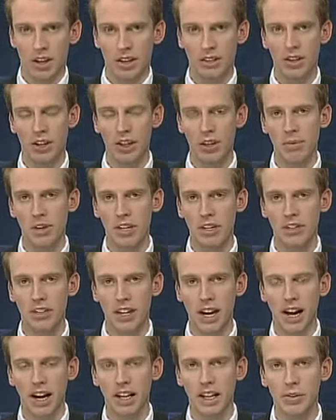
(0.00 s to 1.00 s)
So the
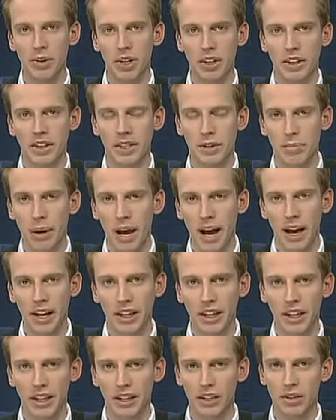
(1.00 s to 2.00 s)
minister arguing this
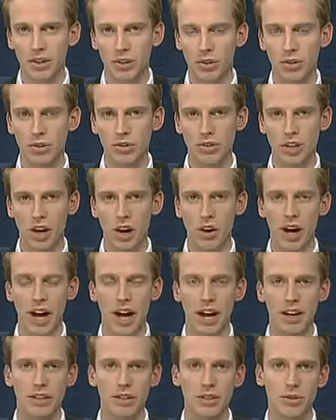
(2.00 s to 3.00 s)
package also
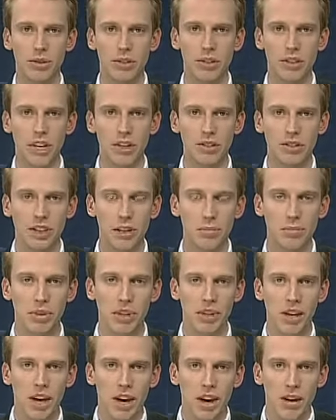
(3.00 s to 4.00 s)
has to essentially
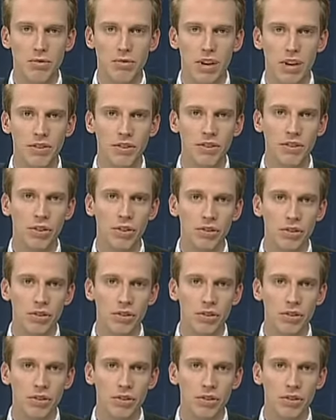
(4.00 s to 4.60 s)
be revenue